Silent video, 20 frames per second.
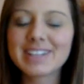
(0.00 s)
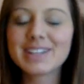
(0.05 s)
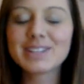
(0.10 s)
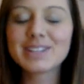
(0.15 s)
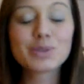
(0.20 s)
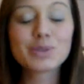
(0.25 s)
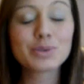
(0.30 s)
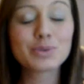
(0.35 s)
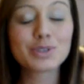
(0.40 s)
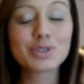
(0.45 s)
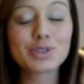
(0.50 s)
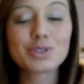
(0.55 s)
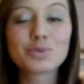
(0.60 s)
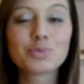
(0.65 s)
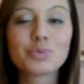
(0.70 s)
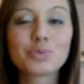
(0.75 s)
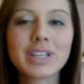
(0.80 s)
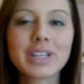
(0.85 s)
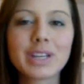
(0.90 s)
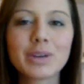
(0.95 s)
It's just
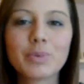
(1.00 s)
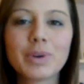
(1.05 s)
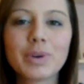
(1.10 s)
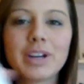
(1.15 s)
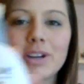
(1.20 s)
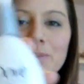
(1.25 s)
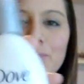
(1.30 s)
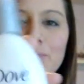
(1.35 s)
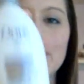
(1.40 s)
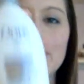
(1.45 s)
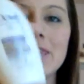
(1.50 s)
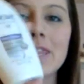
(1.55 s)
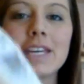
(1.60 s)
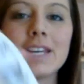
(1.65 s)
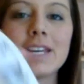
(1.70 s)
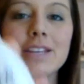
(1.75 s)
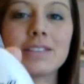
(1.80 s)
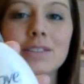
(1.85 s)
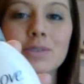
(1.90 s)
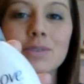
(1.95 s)
really weird, but
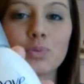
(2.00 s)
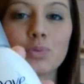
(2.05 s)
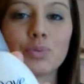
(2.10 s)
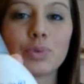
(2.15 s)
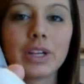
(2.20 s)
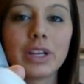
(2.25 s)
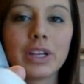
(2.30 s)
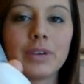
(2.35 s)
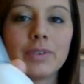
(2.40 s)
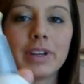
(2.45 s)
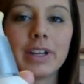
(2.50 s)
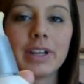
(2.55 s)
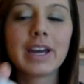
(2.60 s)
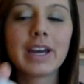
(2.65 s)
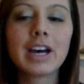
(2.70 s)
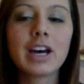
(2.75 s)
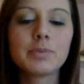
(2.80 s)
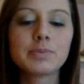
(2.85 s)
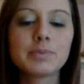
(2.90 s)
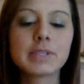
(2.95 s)
this really
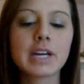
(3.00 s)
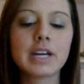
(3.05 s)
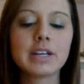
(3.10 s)
helps.